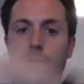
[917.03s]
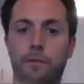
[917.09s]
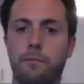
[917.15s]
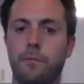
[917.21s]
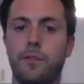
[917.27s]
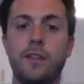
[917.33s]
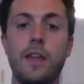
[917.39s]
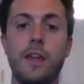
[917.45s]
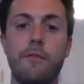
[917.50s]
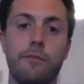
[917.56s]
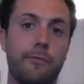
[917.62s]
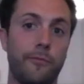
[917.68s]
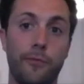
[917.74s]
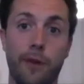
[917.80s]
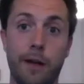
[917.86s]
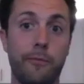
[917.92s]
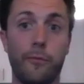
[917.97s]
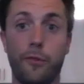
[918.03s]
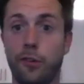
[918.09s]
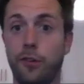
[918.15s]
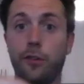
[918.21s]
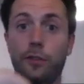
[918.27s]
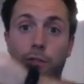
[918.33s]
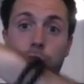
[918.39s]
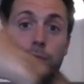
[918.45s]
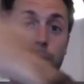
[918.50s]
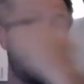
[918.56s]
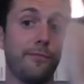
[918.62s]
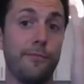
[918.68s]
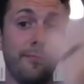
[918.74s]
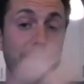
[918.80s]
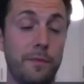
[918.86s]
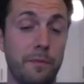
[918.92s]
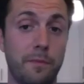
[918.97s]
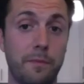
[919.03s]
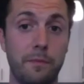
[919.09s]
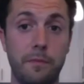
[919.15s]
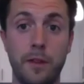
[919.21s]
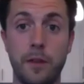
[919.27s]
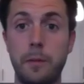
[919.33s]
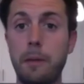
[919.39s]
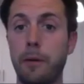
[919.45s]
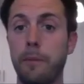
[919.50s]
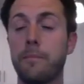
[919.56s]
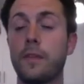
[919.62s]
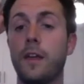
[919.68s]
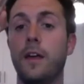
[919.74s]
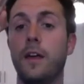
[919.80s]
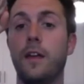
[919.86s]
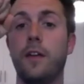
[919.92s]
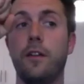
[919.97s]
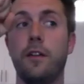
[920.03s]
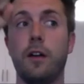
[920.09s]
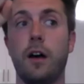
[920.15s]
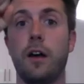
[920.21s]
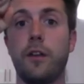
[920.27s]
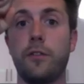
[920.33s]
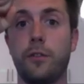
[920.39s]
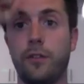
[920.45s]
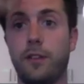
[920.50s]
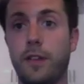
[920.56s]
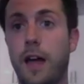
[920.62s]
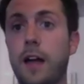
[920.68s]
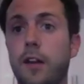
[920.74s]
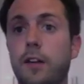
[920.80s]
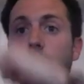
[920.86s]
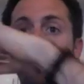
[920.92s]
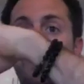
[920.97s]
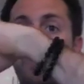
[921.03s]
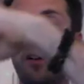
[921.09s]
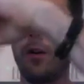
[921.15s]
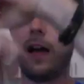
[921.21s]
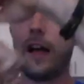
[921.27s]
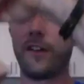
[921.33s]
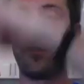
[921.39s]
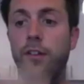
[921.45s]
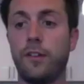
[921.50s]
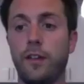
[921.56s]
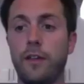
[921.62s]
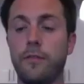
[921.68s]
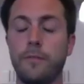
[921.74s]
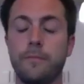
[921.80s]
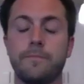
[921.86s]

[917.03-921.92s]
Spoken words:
Steve. Right? We just use these people. So Zach, Joe, Ashley, Steve.